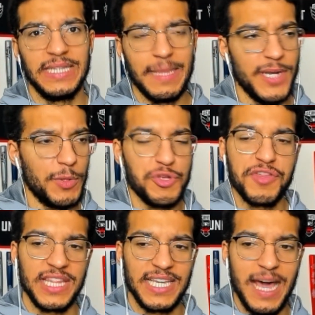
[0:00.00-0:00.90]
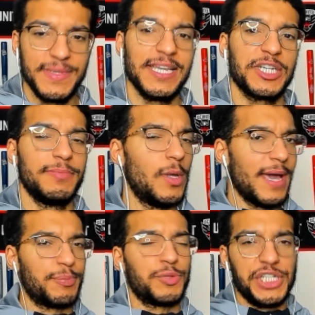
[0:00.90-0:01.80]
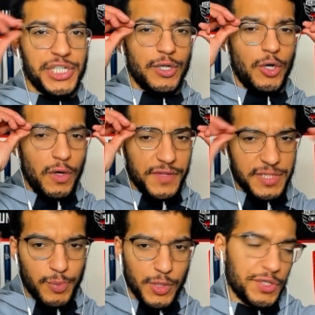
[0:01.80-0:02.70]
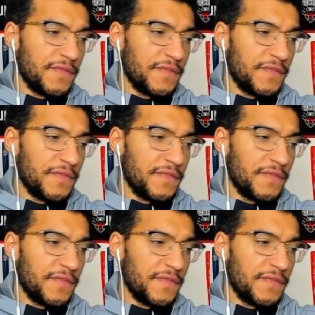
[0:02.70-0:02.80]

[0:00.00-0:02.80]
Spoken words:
Let me know what you think in the comment section below. I appreciate all the support.